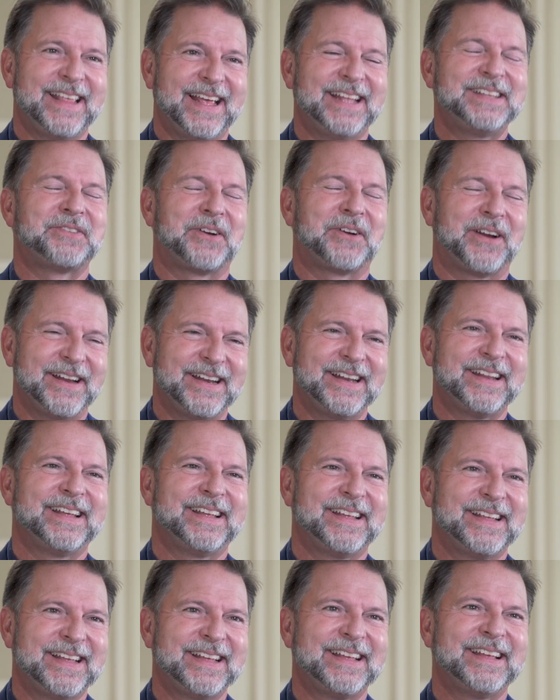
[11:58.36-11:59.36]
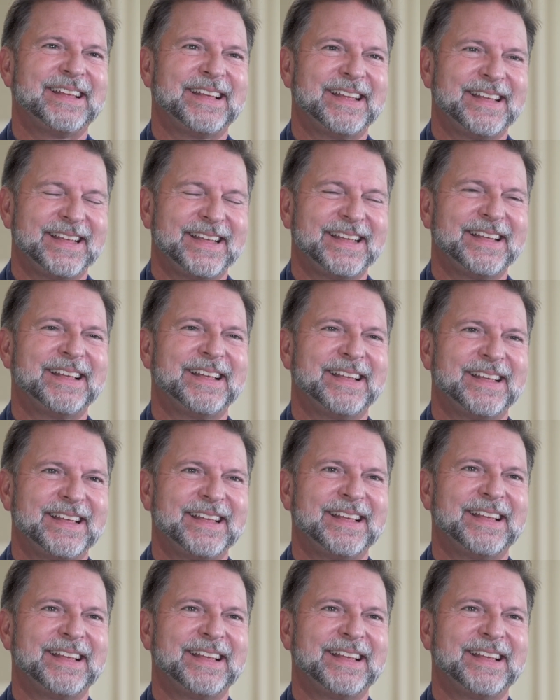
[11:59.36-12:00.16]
That's right. And that's really impactful.